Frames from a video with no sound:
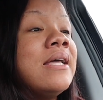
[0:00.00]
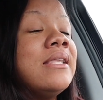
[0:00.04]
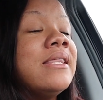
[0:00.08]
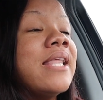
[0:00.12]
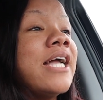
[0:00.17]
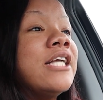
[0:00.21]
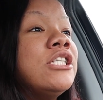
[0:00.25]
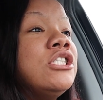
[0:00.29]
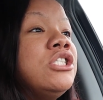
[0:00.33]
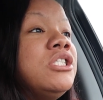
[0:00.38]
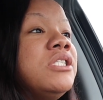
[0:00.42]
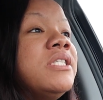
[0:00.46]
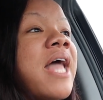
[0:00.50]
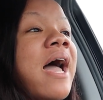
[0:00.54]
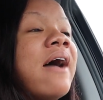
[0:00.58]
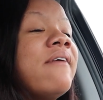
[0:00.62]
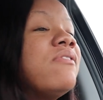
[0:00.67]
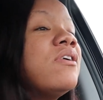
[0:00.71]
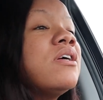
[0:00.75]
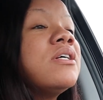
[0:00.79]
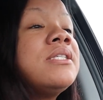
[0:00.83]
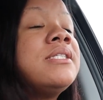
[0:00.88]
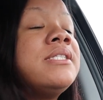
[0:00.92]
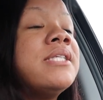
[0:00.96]
Like,
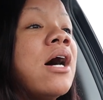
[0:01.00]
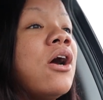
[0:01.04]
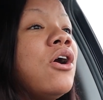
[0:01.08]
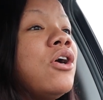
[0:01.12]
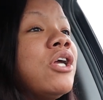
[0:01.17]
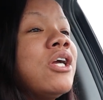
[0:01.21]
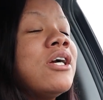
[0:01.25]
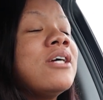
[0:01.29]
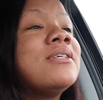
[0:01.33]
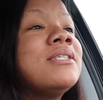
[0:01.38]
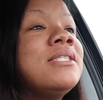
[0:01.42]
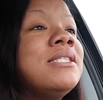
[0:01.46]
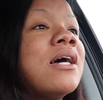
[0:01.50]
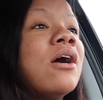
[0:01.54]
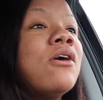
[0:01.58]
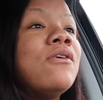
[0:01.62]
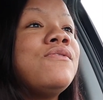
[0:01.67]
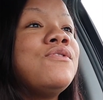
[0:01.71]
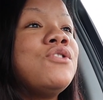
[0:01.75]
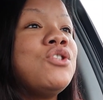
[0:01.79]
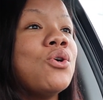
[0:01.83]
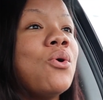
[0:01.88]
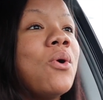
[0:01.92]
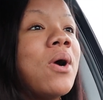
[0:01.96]
never sell
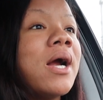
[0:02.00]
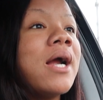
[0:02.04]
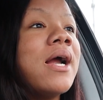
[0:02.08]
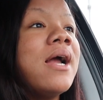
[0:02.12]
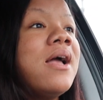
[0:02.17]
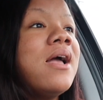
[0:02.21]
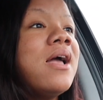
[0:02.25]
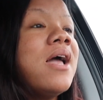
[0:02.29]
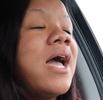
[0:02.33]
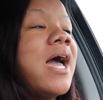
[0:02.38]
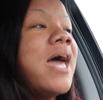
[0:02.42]
yourself short.